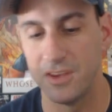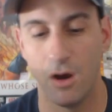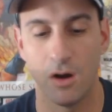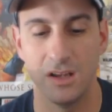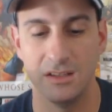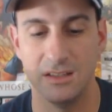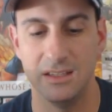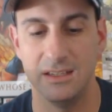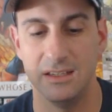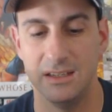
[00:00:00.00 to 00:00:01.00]
the art
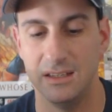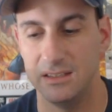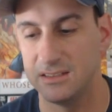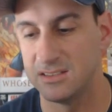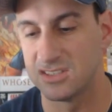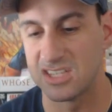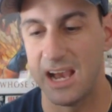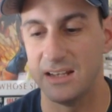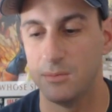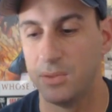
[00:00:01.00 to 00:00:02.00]

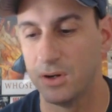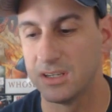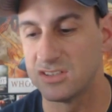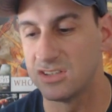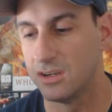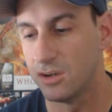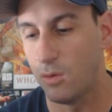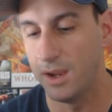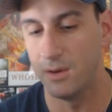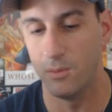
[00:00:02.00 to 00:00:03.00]
inside the book is done
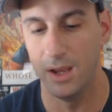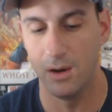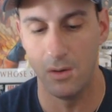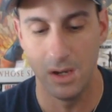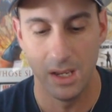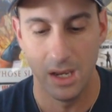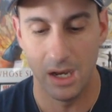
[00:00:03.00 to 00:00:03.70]
quite well.